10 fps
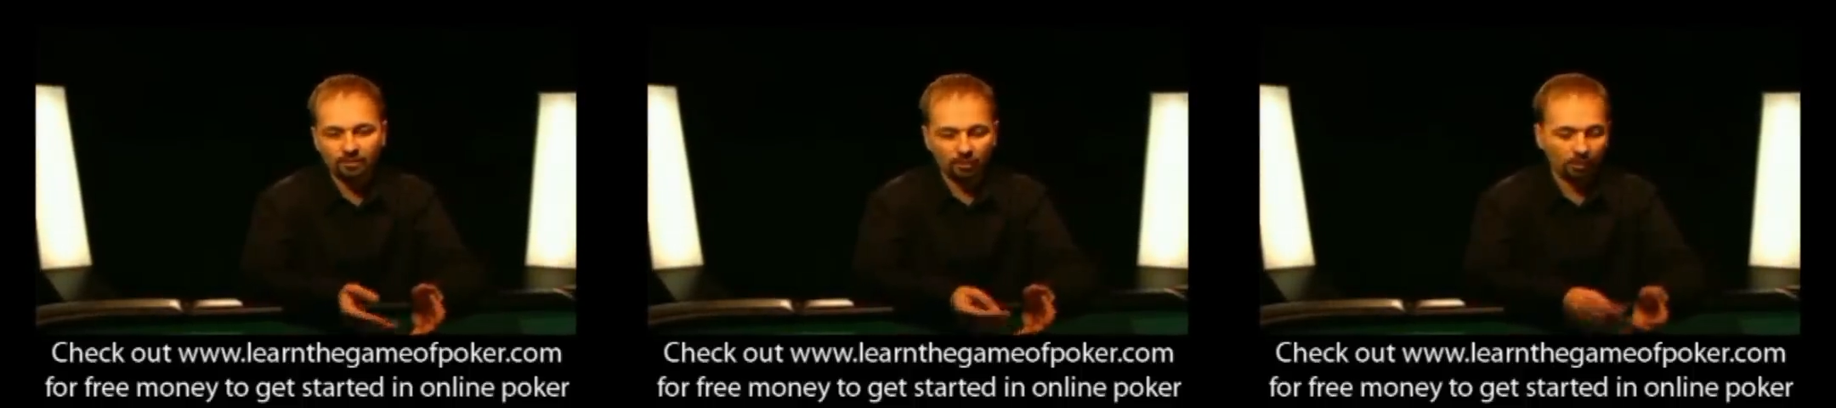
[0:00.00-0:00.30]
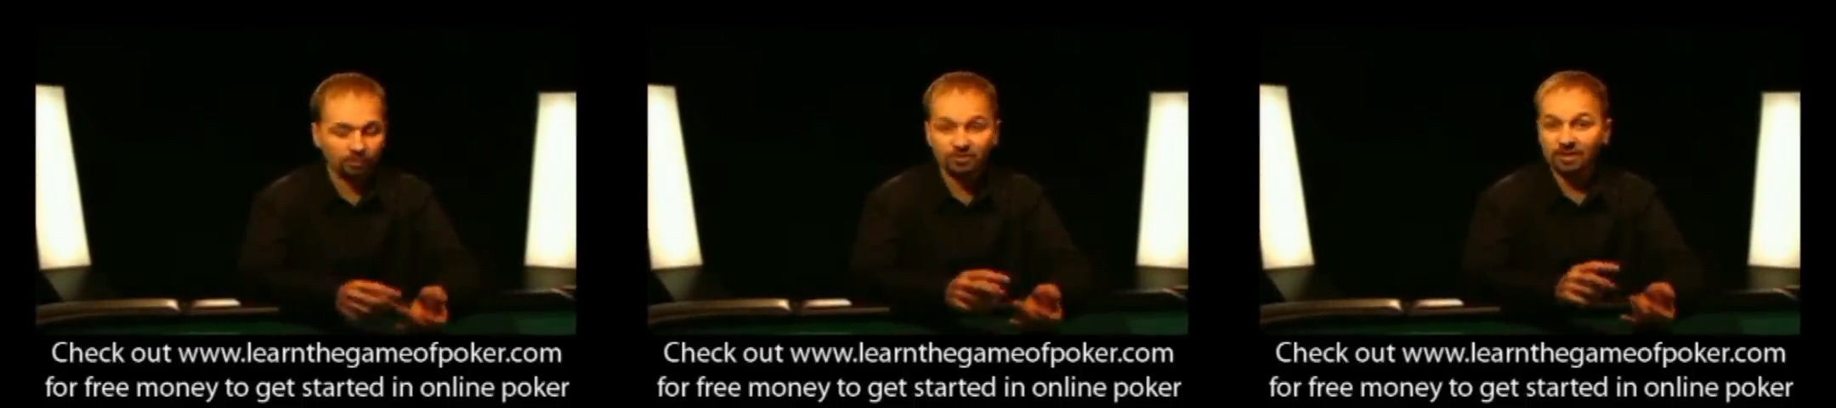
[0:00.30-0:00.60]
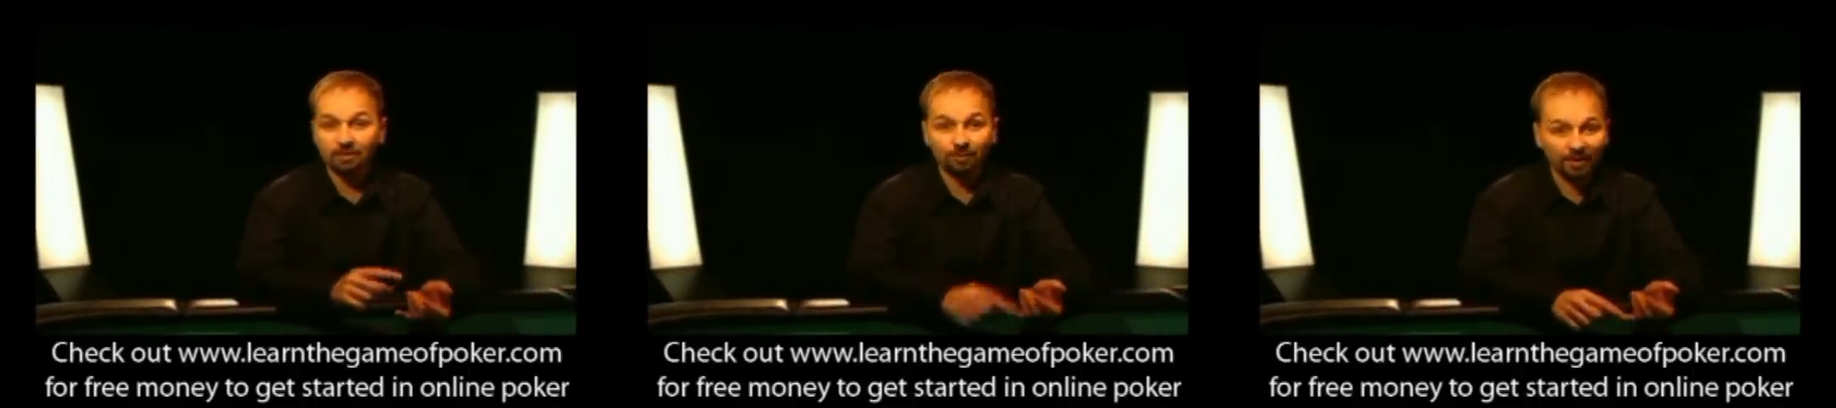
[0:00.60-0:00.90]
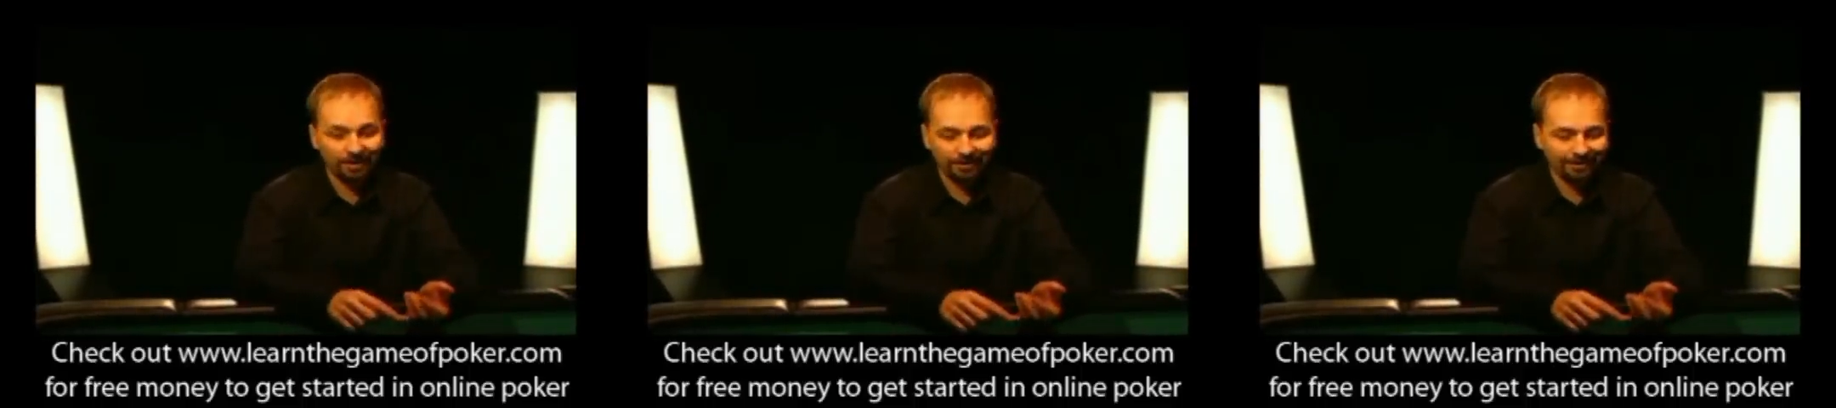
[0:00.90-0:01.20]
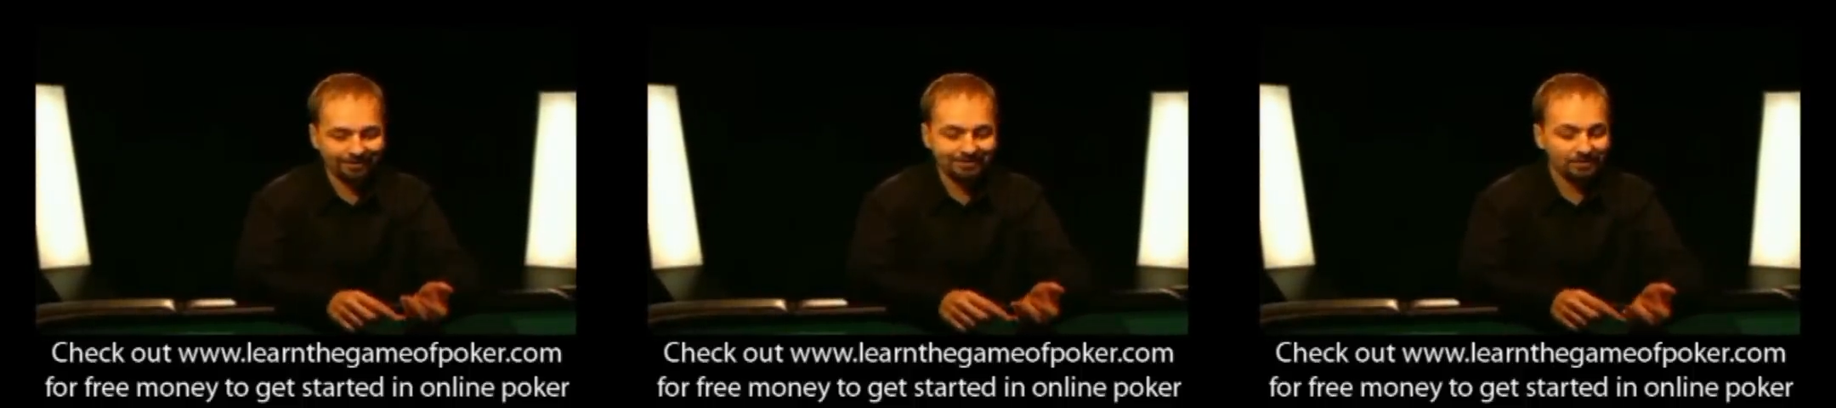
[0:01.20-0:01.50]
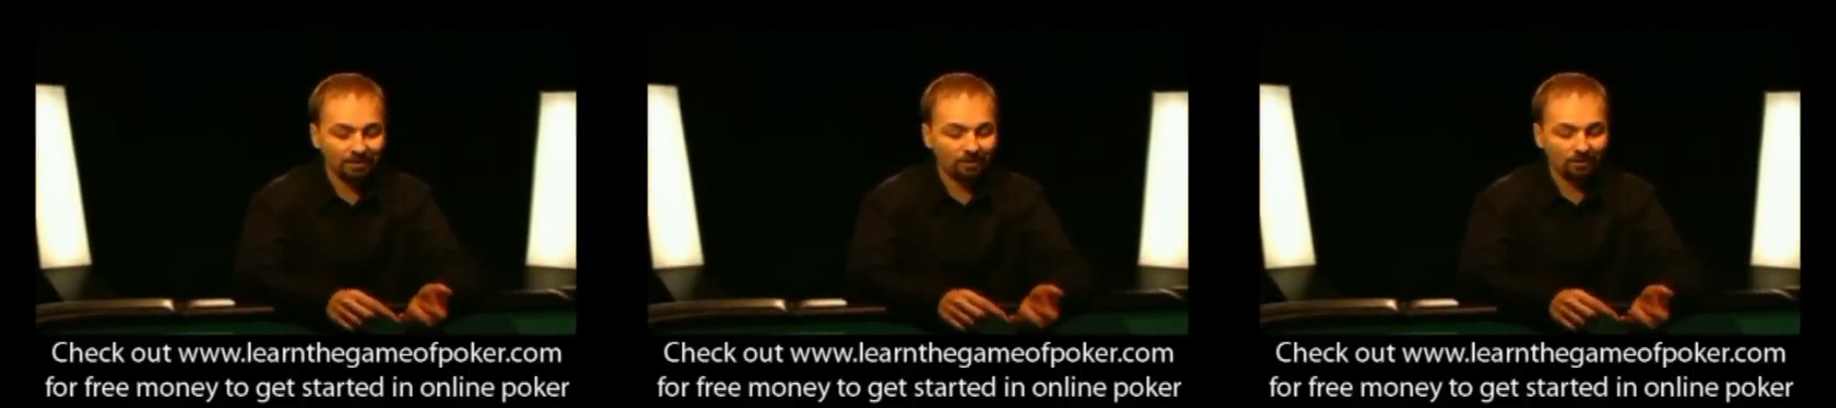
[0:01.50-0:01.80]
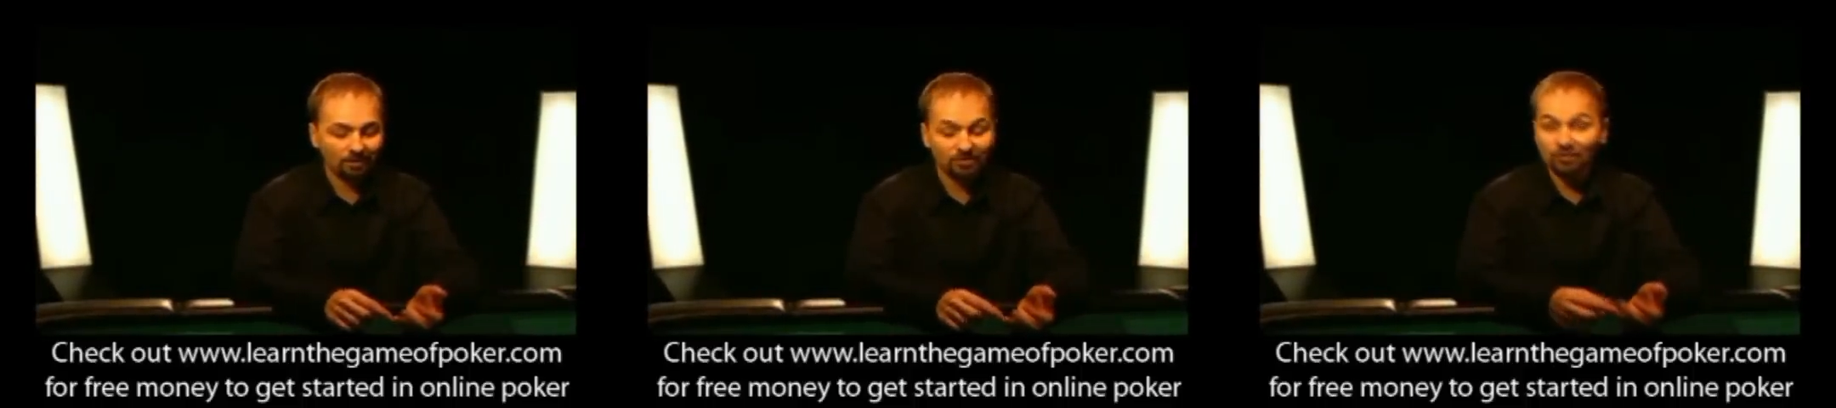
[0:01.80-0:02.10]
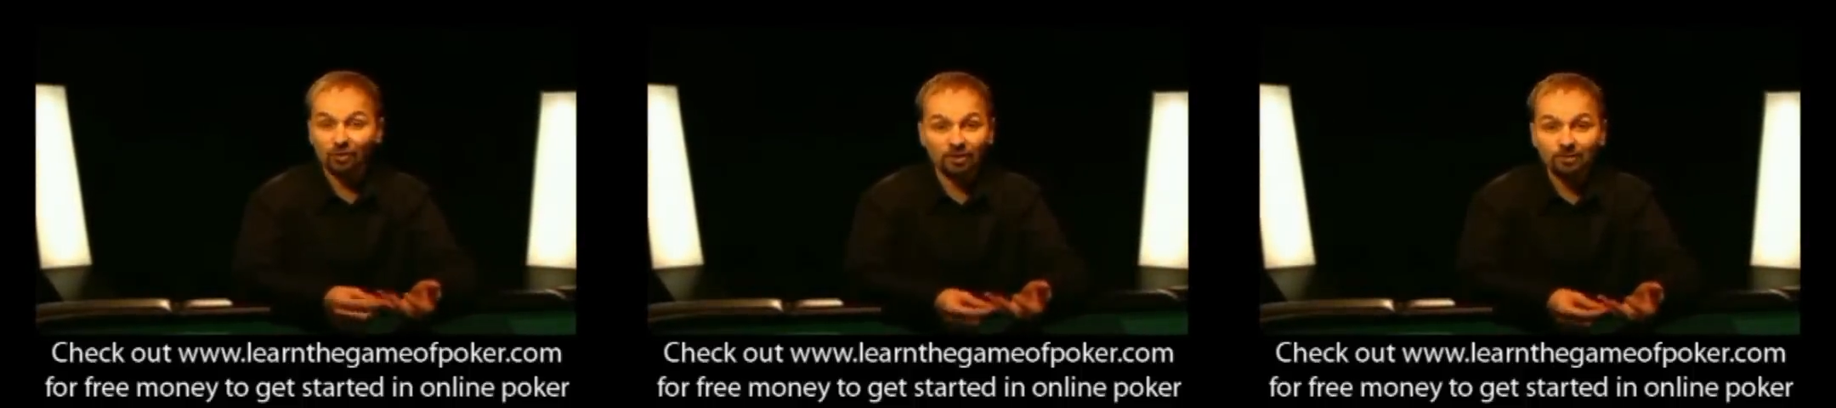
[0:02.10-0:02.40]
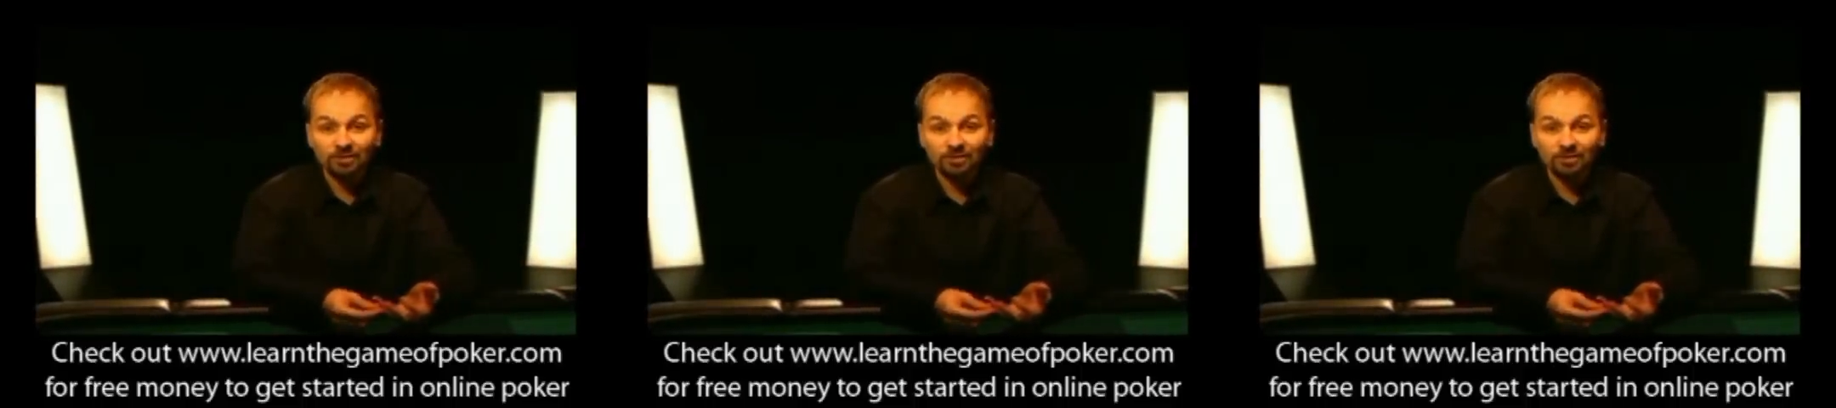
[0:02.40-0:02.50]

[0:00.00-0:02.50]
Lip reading: You know, understanding pot odds, starting